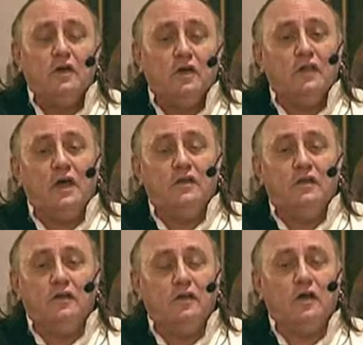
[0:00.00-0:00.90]

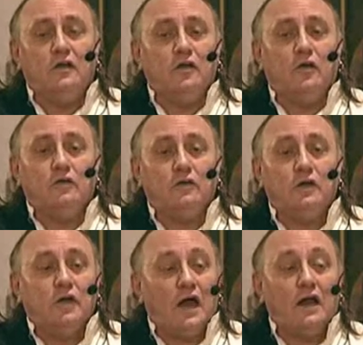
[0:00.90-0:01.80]
then,
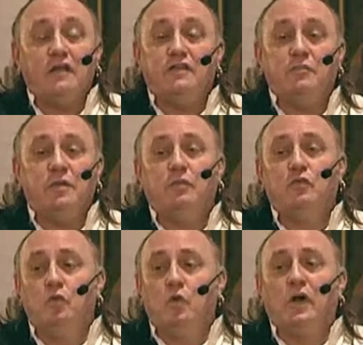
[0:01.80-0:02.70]
and I think people
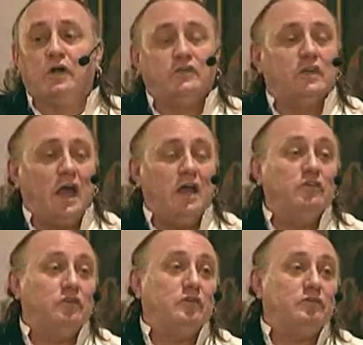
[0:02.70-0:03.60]
who work as an
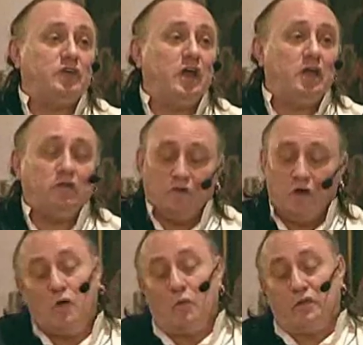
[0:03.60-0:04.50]
agent of change,
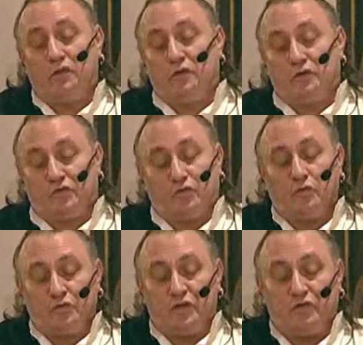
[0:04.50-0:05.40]
whether they're a
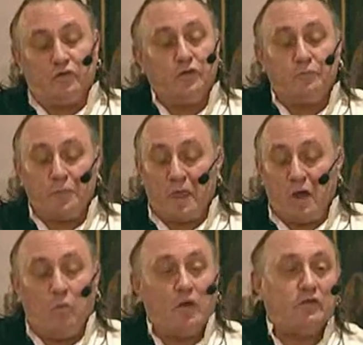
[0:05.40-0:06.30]
school teacher,
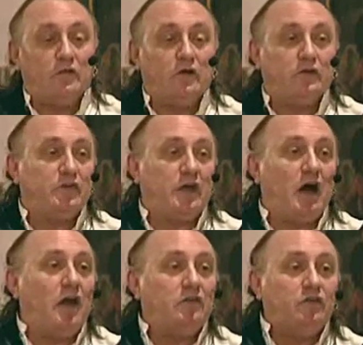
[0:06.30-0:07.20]
whether they're a
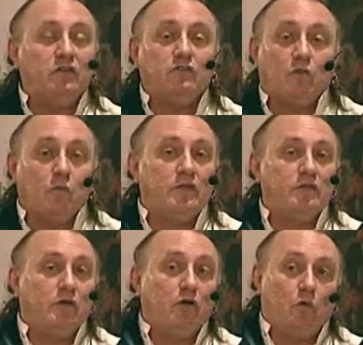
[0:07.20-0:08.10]
psychologist, or whether
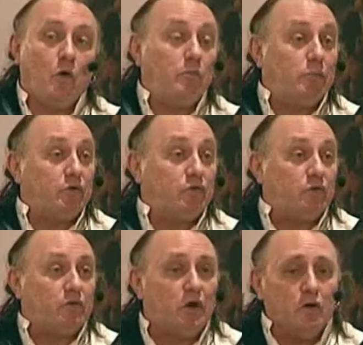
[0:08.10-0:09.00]
they're a, quote,
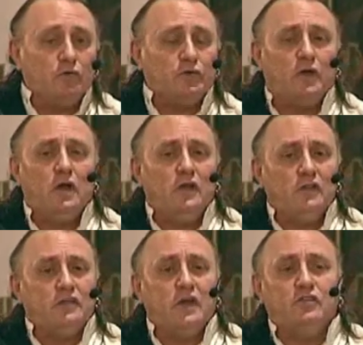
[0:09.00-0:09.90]
personal coach,
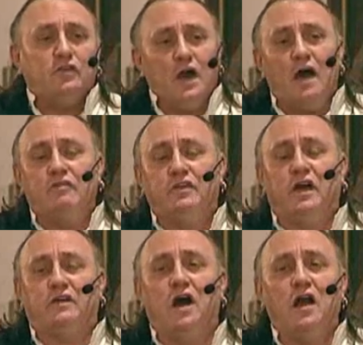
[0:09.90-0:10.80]
that they should have the
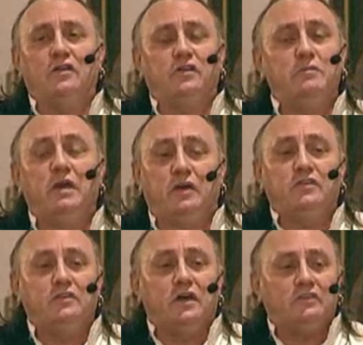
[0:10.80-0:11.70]
technology, because
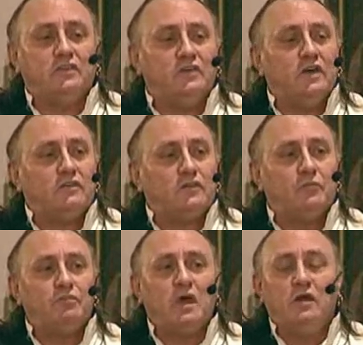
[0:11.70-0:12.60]
it does exist,
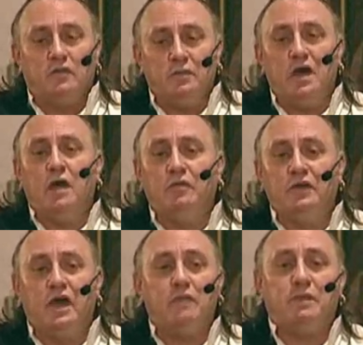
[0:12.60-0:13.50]
to be able to
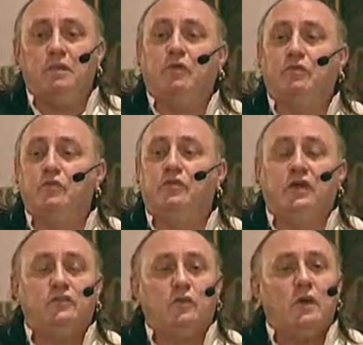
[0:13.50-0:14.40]
get people through
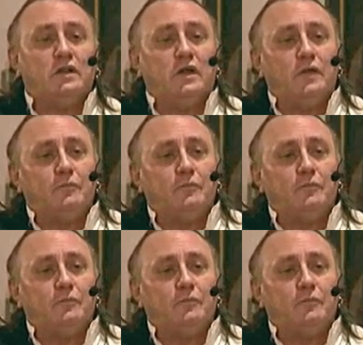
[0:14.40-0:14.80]
things quickly.